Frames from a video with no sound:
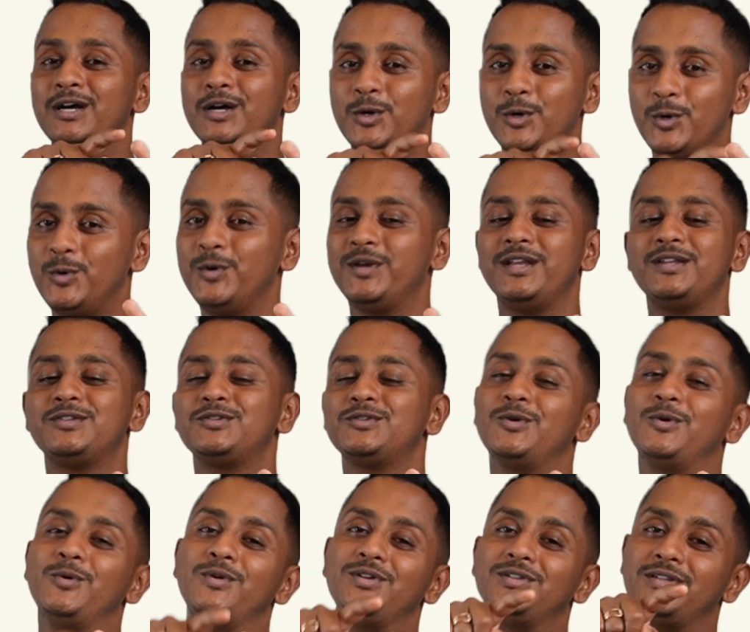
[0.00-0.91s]
Coherence,
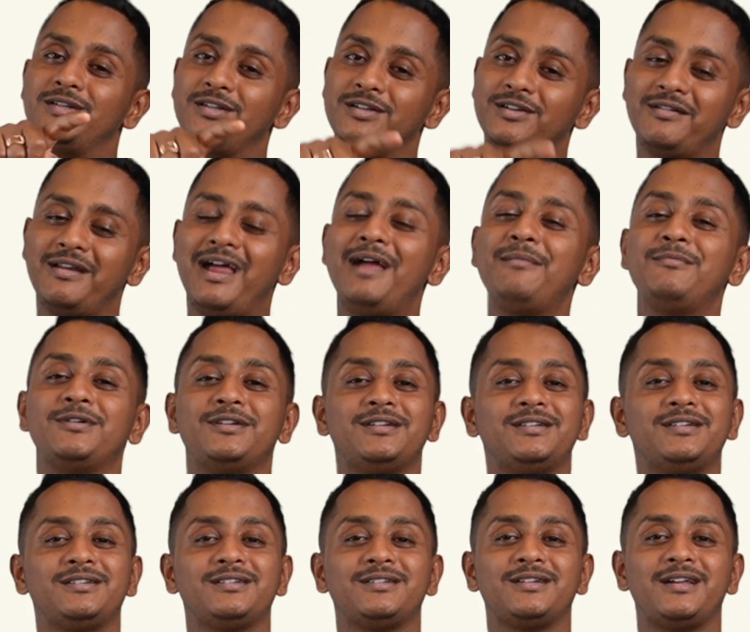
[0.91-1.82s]
cohesion, grammar
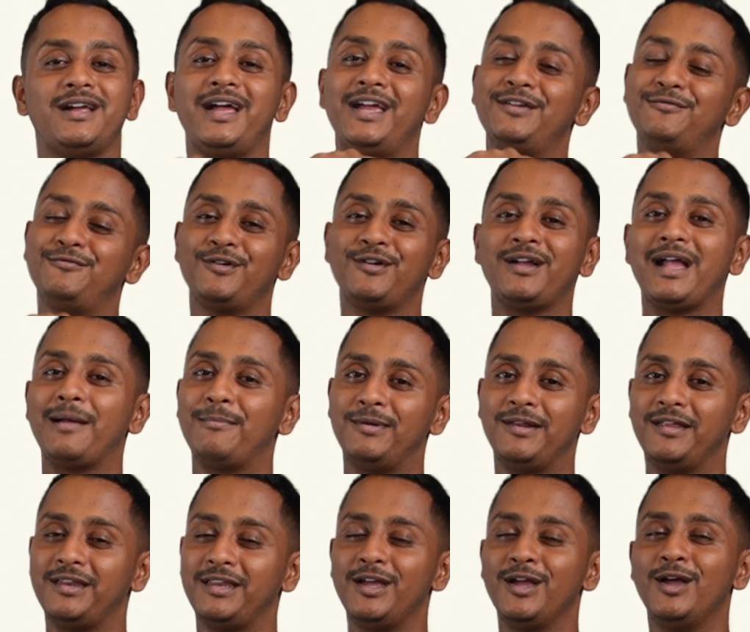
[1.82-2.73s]
and
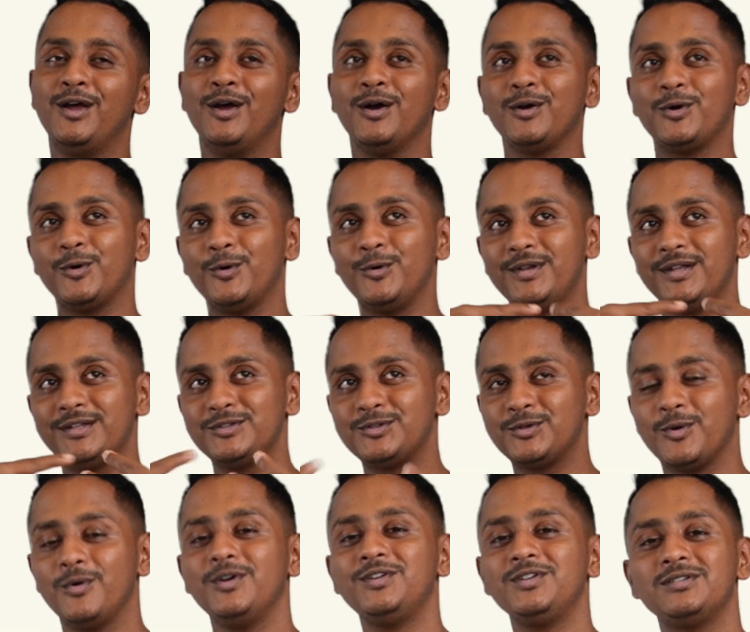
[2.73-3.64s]
vocabulary. Coherence,
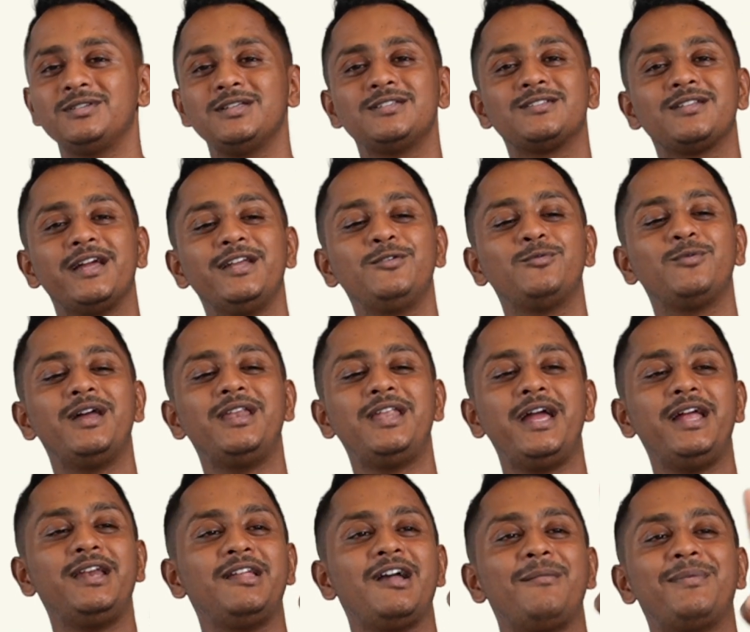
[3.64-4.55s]
cohesion is write one
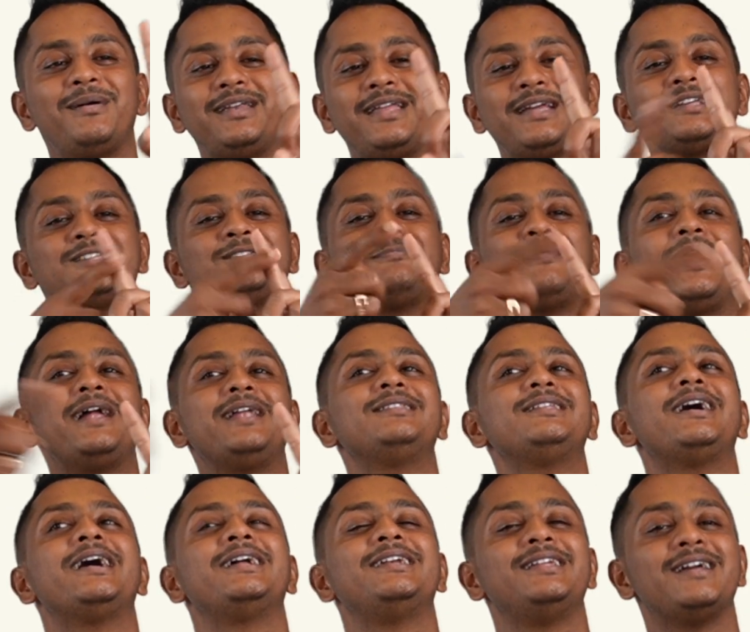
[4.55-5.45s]
idea but expand
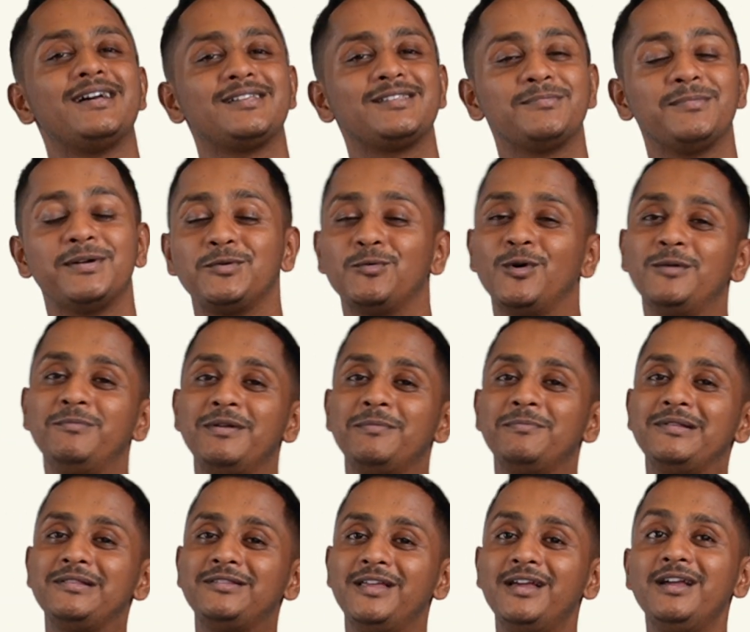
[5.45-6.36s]
ideas. But what
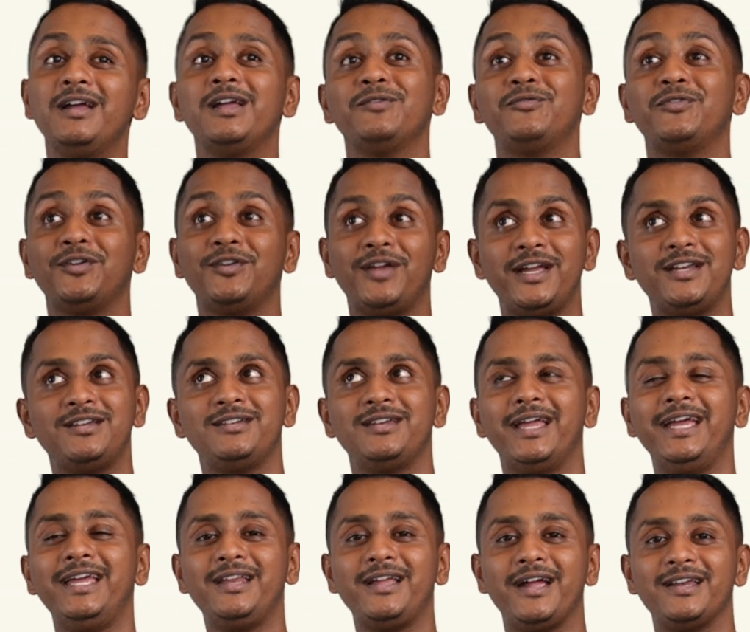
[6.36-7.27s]
people think, if I write
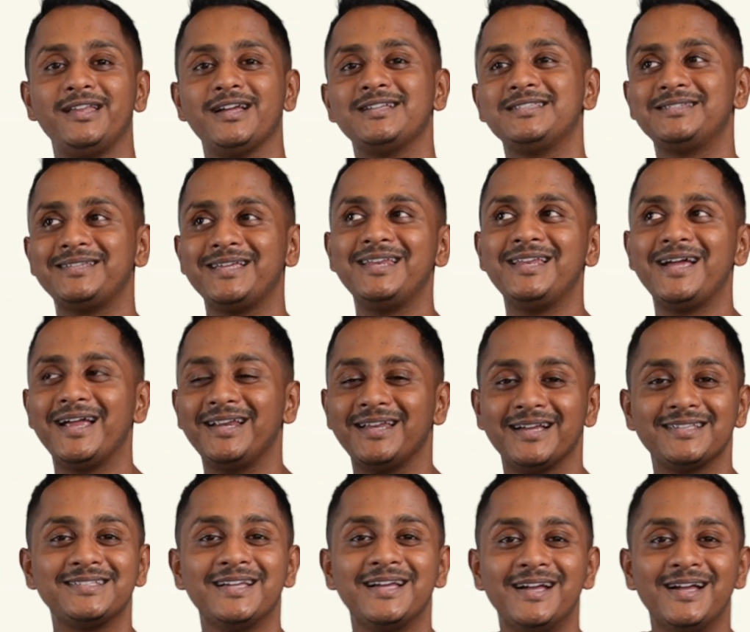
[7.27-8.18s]
9 ideas, 10
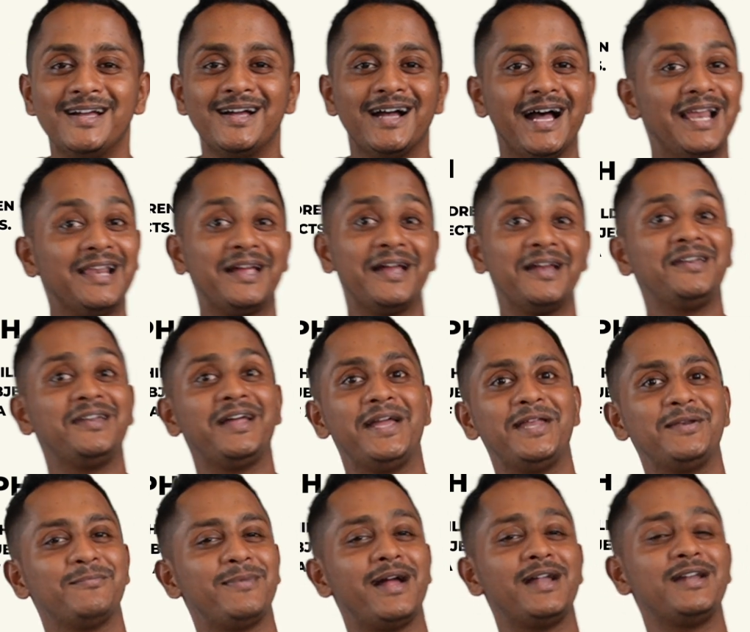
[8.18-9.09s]
ideas, I'll get
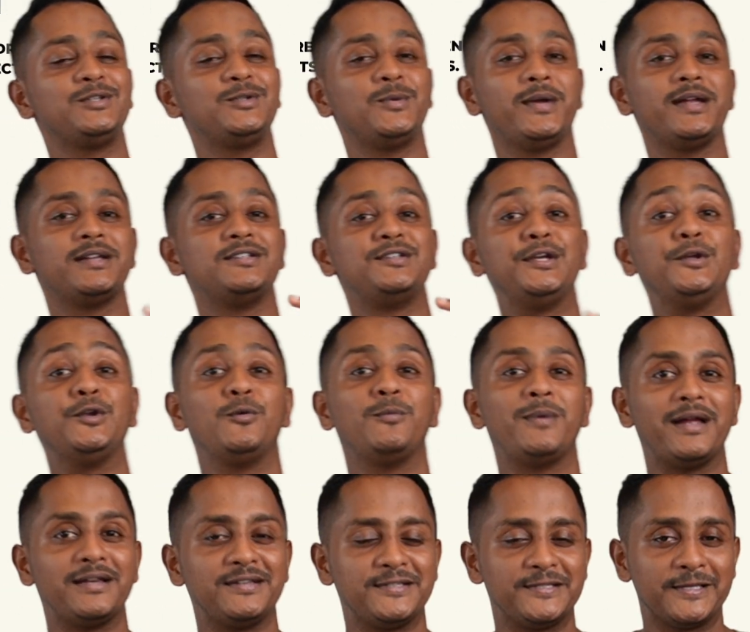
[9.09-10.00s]
9 bands, you get 0
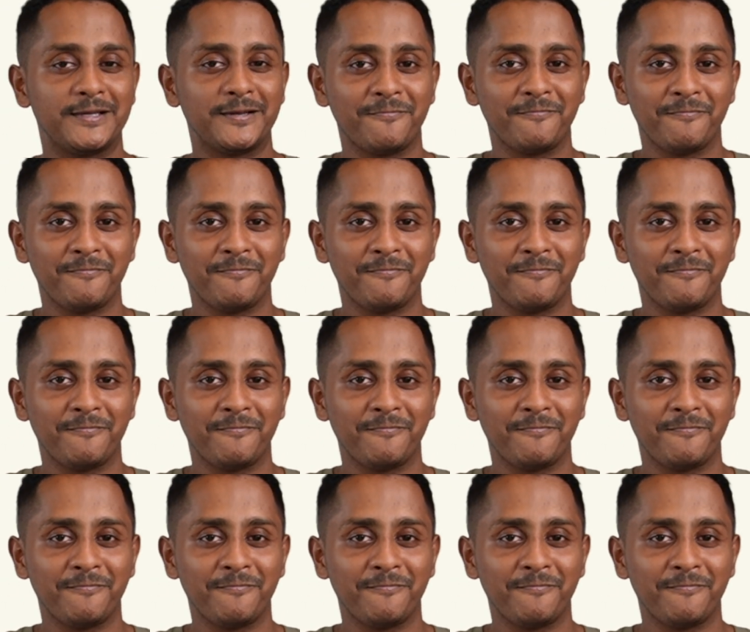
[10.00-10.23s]
bands.